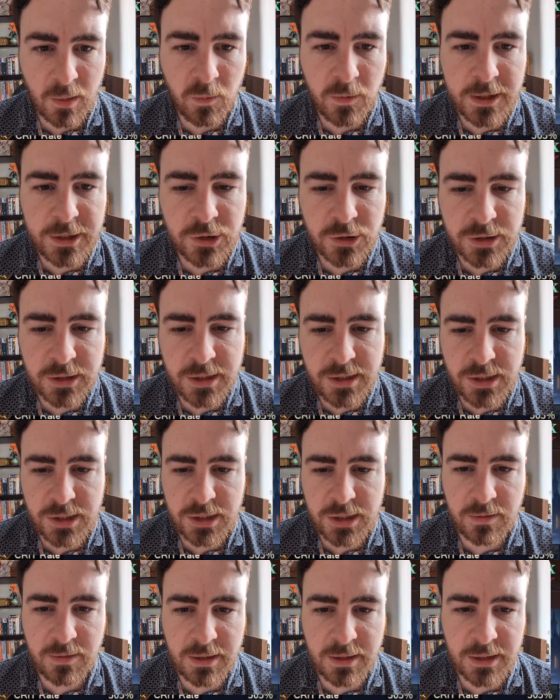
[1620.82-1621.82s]
just need to
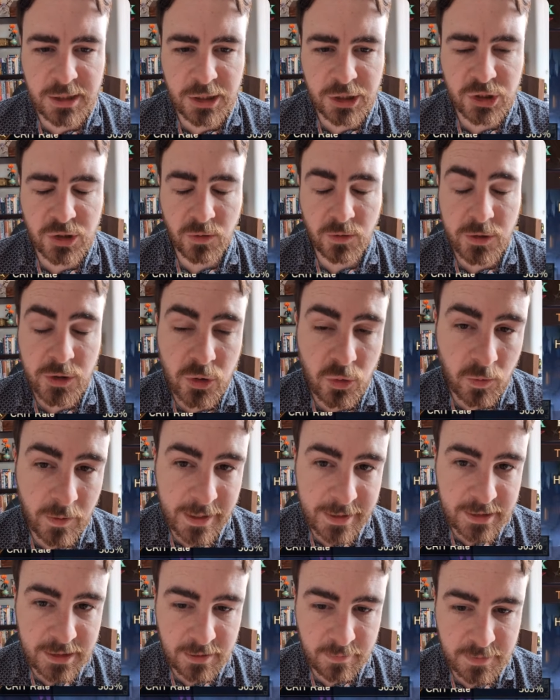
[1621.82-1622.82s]
do an additional
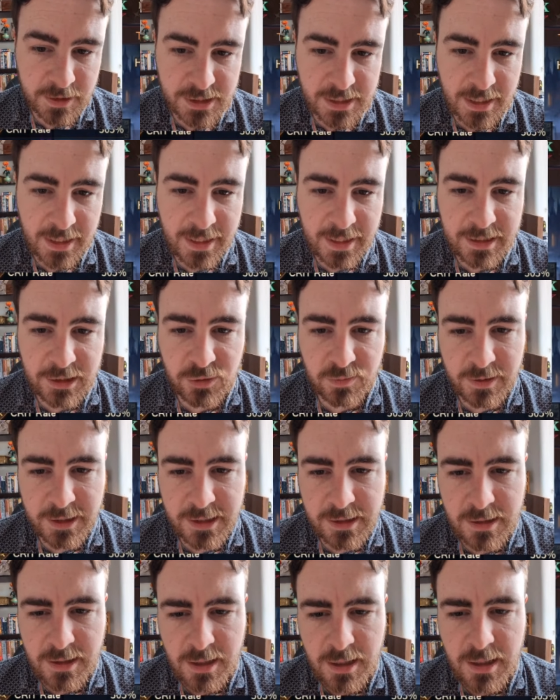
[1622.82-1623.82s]
20%
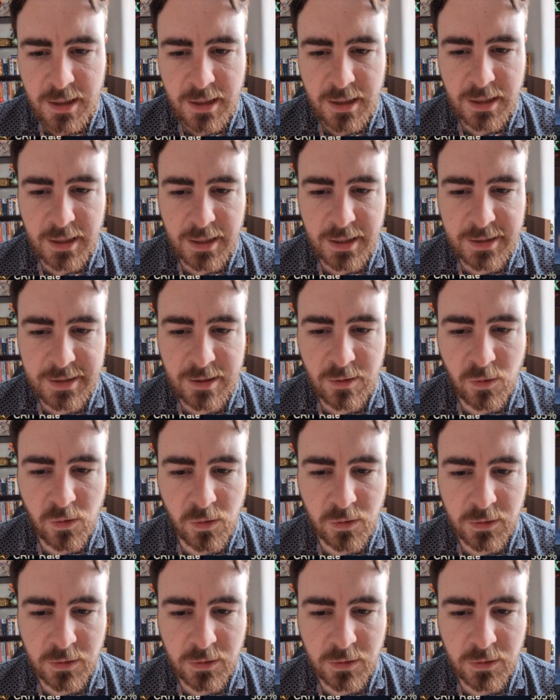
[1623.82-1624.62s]
HP in order